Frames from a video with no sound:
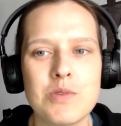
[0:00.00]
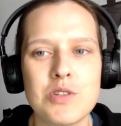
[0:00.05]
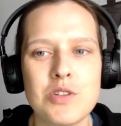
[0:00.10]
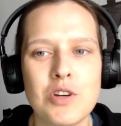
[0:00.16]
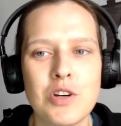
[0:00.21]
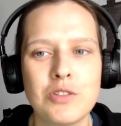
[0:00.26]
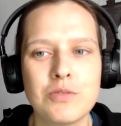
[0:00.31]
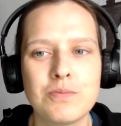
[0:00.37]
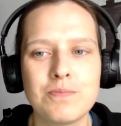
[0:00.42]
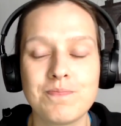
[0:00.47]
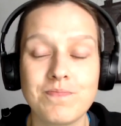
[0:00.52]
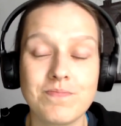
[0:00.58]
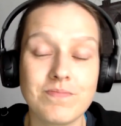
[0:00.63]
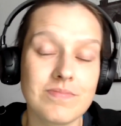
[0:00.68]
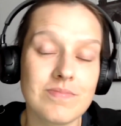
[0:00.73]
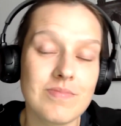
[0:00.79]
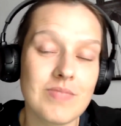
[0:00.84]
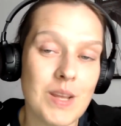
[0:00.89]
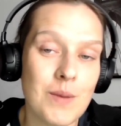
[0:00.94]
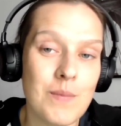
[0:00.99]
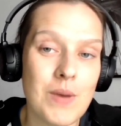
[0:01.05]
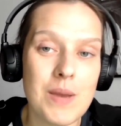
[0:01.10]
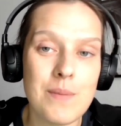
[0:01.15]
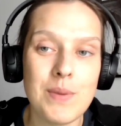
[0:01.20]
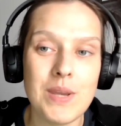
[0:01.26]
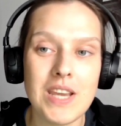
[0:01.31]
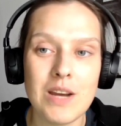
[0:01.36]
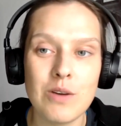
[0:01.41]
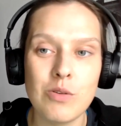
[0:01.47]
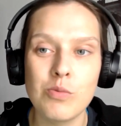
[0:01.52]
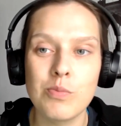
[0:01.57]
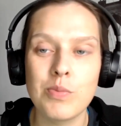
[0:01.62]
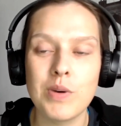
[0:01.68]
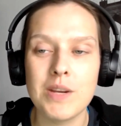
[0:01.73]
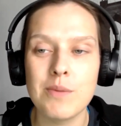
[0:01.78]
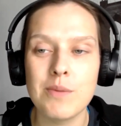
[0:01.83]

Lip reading: So maybe I will bring